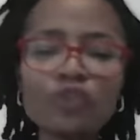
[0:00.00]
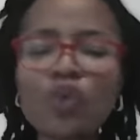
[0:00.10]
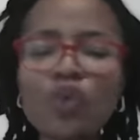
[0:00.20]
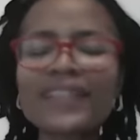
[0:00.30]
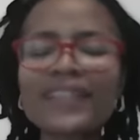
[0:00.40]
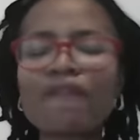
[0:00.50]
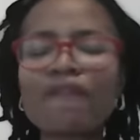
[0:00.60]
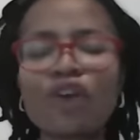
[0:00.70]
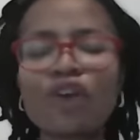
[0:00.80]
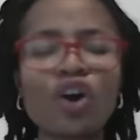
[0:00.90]
You want their
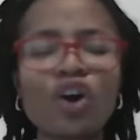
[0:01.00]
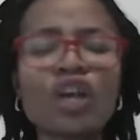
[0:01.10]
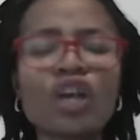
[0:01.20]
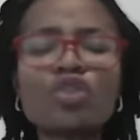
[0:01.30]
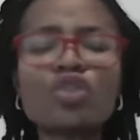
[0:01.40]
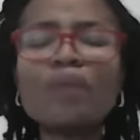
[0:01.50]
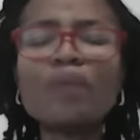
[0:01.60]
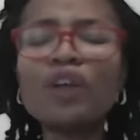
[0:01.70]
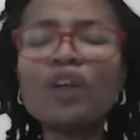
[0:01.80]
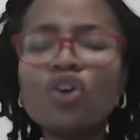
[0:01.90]
focus to
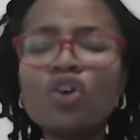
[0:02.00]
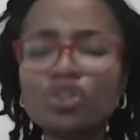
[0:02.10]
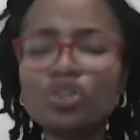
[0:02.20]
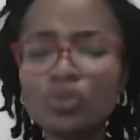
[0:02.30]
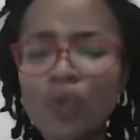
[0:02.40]
be on you.